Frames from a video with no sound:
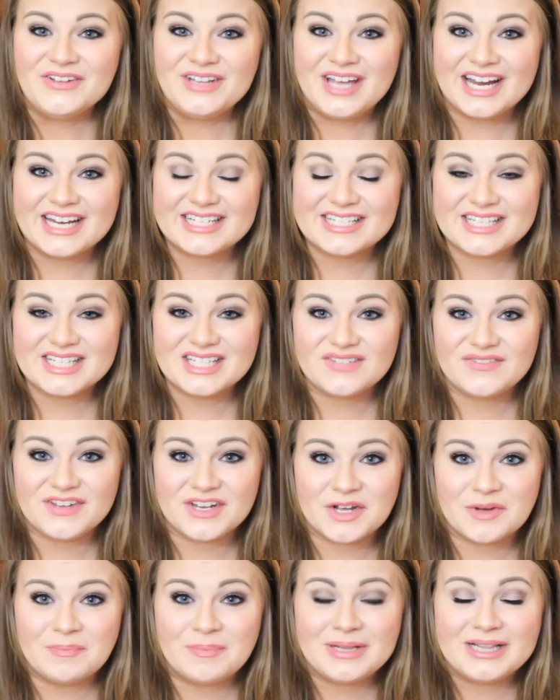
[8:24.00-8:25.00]
you liked this
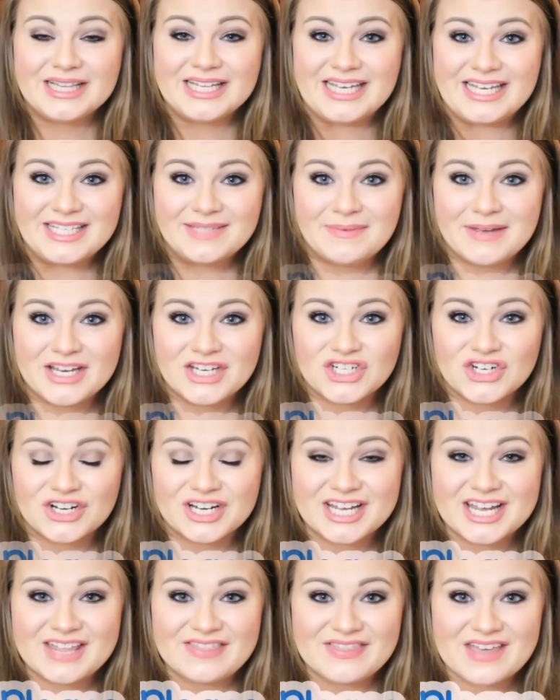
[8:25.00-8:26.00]
video, please make sure
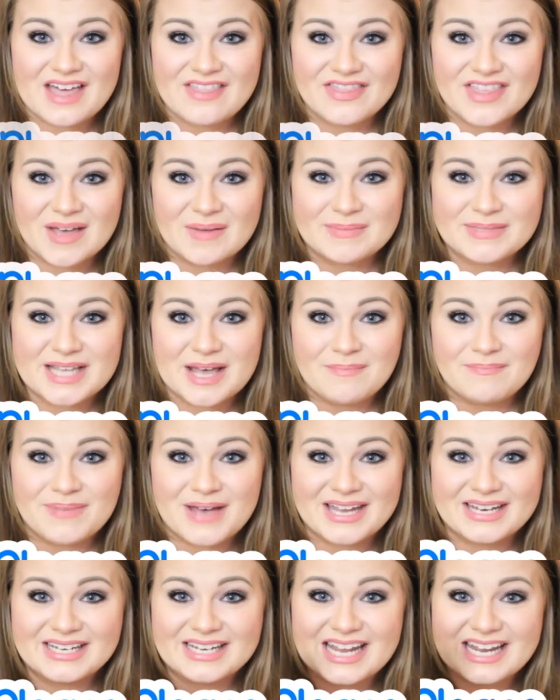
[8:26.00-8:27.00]
to hit that thumbs up
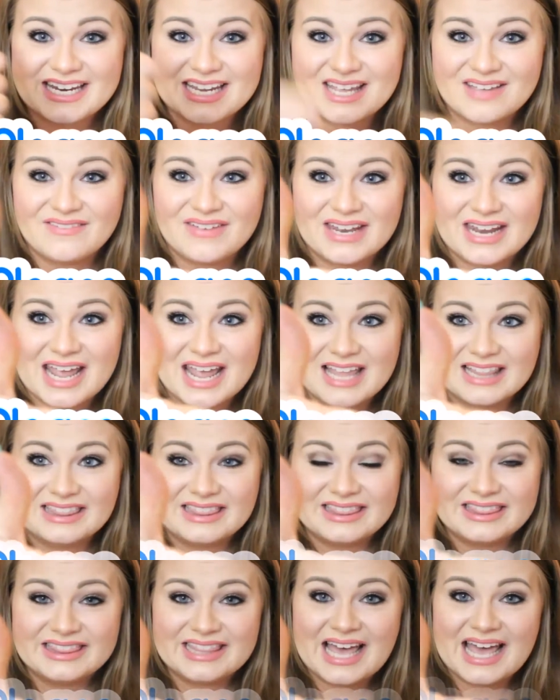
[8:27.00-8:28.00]
button and give it a
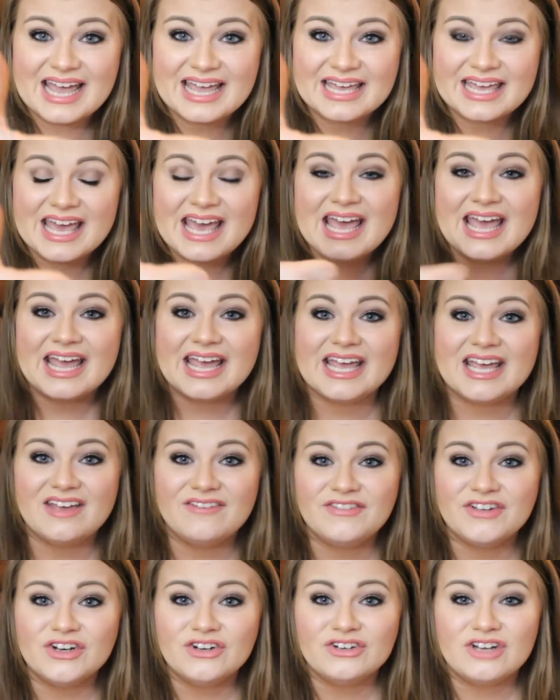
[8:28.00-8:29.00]
like.
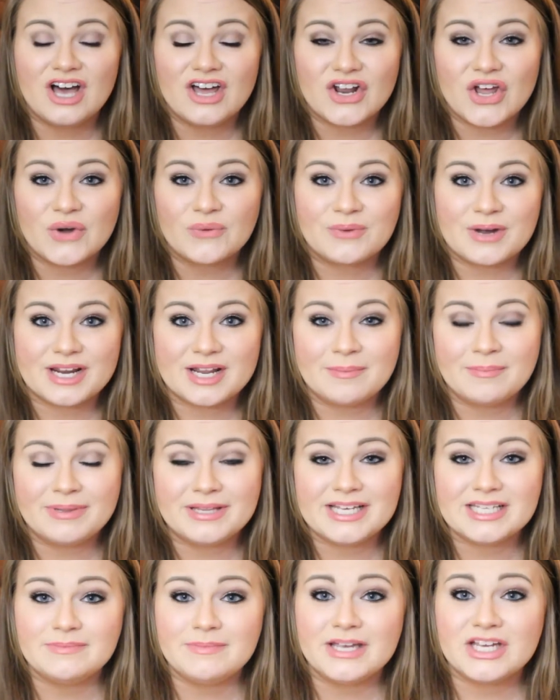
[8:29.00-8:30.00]
If you're not already,
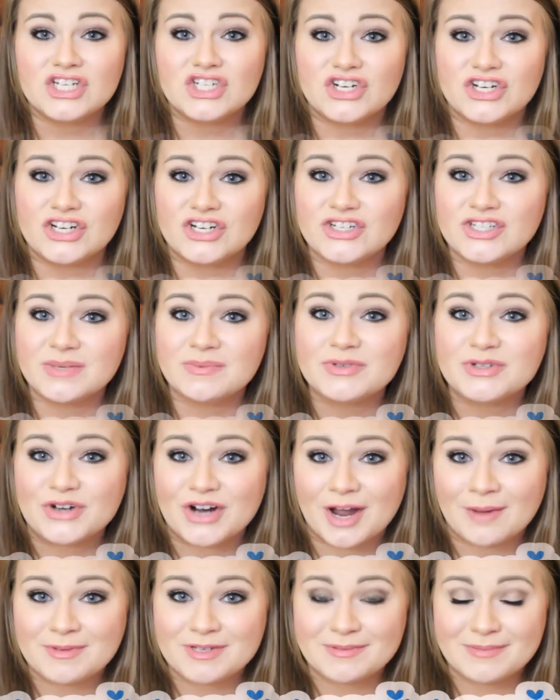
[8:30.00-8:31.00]
please make sure you're
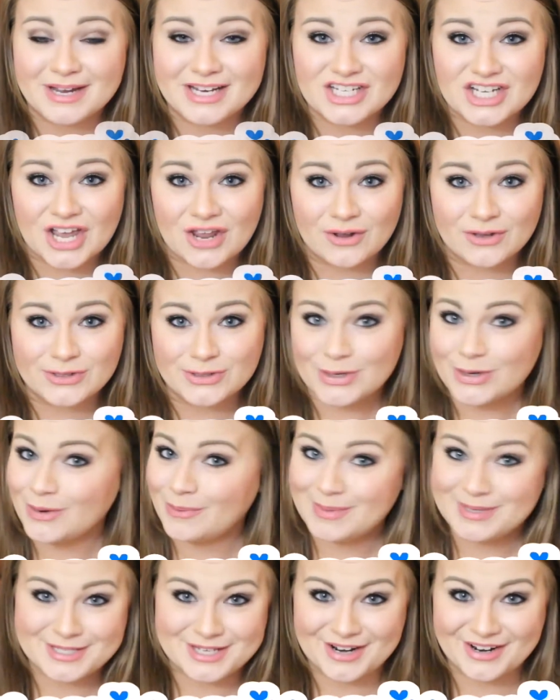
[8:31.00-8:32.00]
subscribed to my channel so you
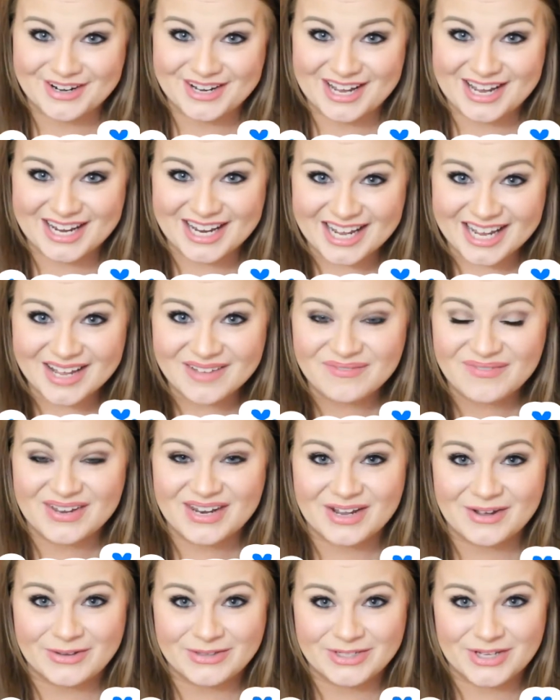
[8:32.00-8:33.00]
don't miss out on any
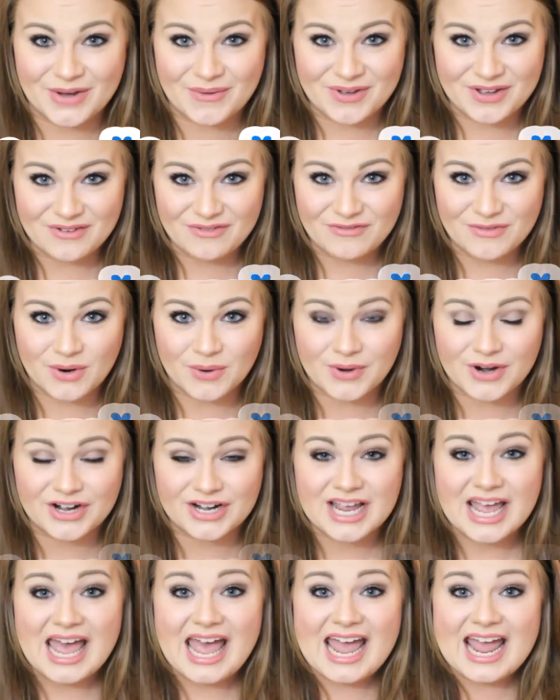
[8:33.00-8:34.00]
videos going forward.